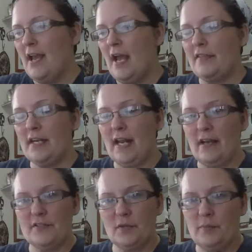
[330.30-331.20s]
And then I
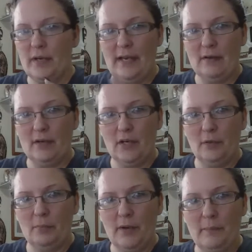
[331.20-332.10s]
also bought
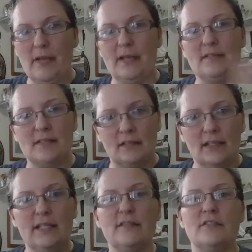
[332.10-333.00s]
alcohol prep pads to
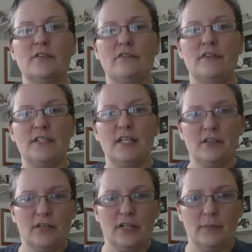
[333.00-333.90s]
clean the surface that you're
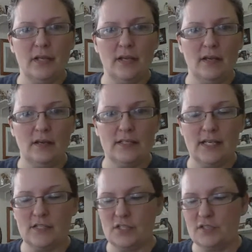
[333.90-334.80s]
going to be
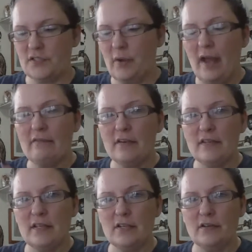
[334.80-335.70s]
attaching. So
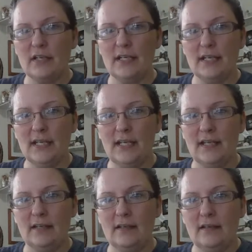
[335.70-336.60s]
everything you're going to
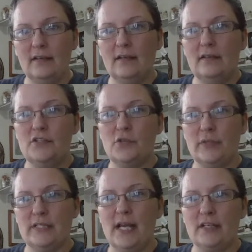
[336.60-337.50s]
need to
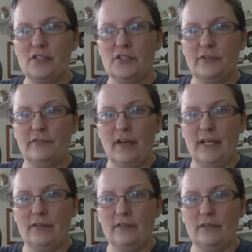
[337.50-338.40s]
attach your
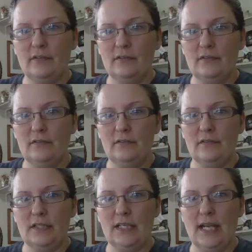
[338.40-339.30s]
vinyl
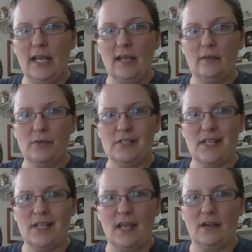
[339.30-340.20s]
name or
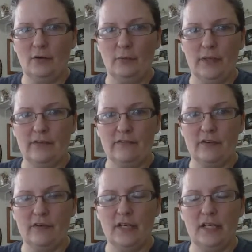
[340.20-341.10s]
saying or
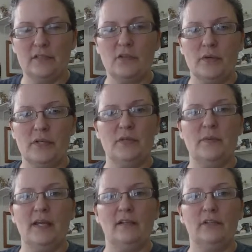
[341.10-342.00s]
whatever is going to be
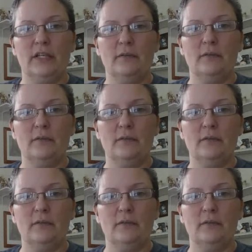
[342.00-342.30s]
included.